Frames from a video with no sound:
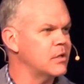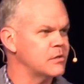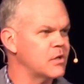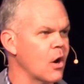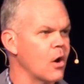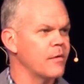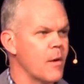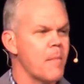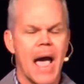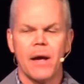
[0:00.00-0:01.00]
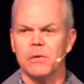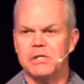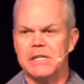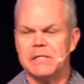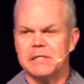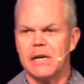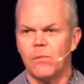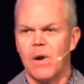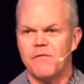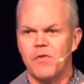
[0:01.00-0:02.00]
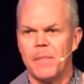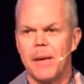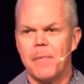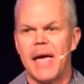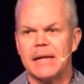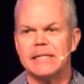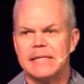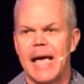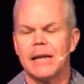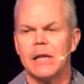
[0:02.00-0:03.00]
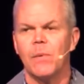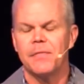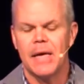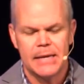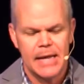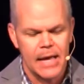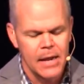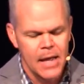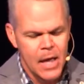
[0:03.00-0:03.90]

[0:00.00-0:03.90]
to turn their back on Jesus and run from him, and that's exactly what they did.